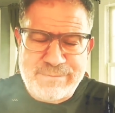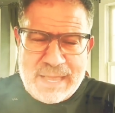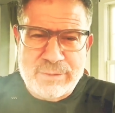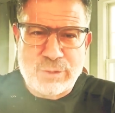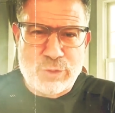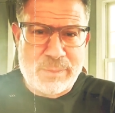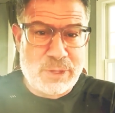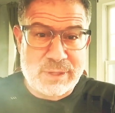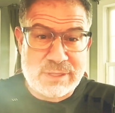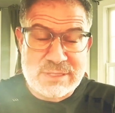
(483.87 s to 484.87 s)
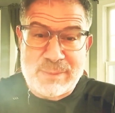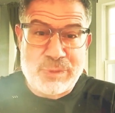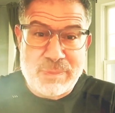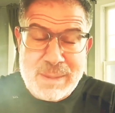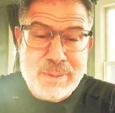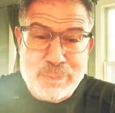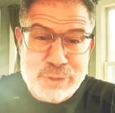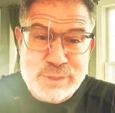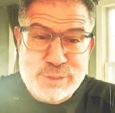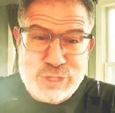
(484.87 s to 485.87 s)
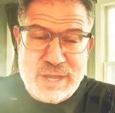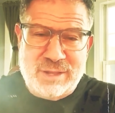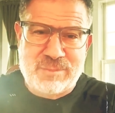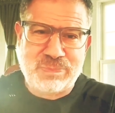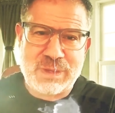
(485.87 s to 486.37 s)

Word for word: found in criminal contempt, and maybe put in jail.